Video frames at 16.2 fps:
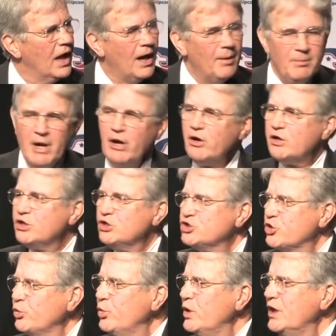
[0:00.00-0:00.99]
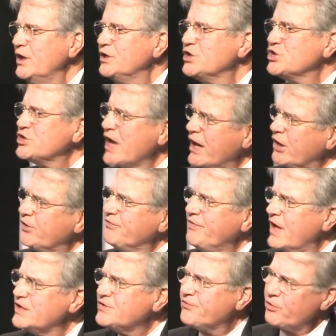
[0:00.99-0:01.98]
Americans are willing to
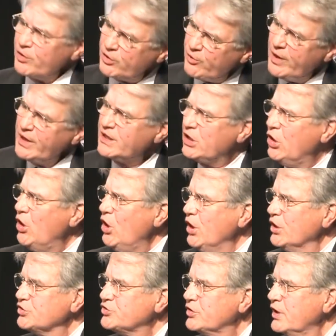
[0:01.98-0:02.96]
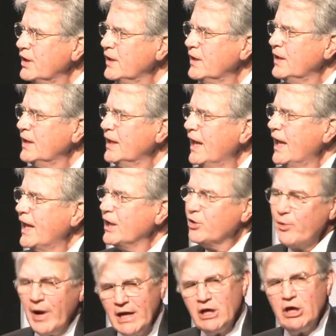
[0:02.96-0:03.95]
sacrifice for a great cause. A
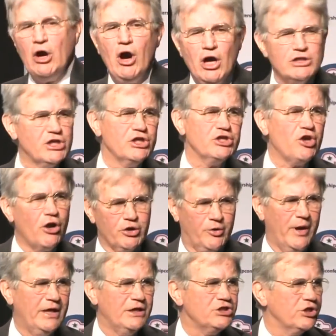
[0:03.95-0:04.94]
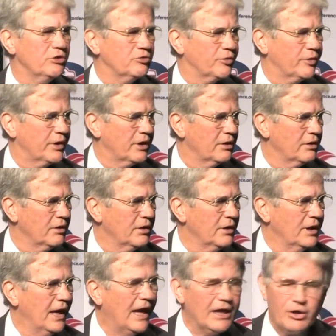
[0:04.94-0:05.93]
great cause is our grandchildren.
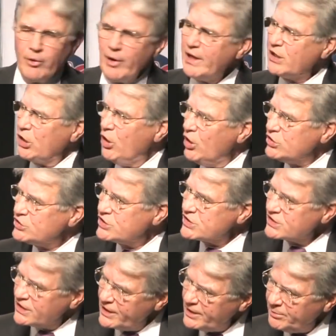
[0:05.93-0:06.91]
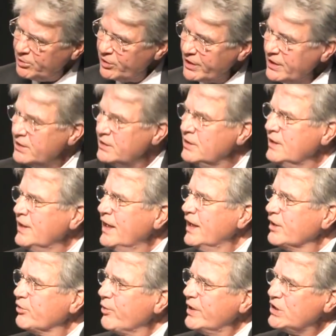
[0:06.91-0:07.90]
A great cause is liberty.
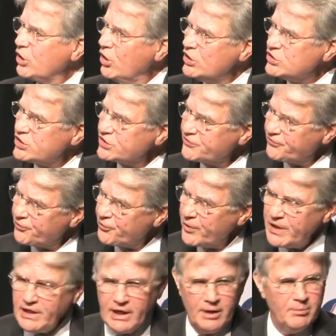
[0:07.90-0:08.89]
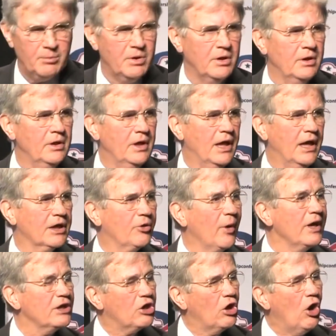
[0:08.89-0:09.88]
A great cause is freedom. A
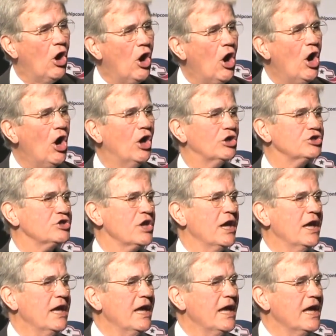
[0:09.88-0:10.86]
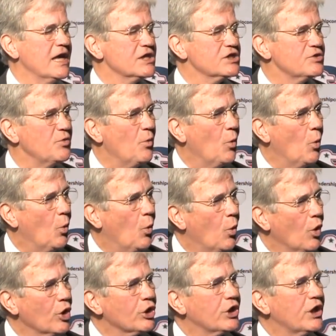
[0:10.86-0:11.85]
great cause is
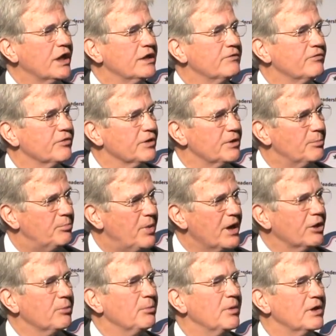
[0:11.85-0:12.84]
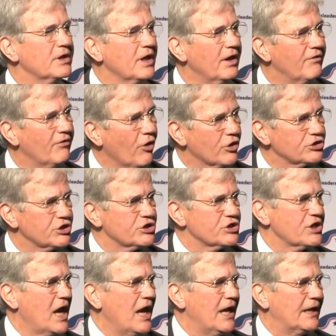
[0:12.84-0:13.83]
working for the betterment of our
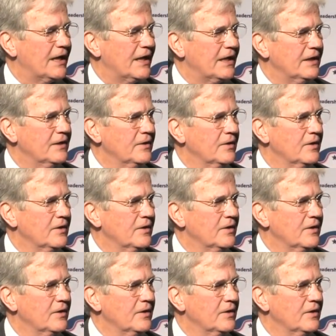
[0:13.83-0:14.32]
society.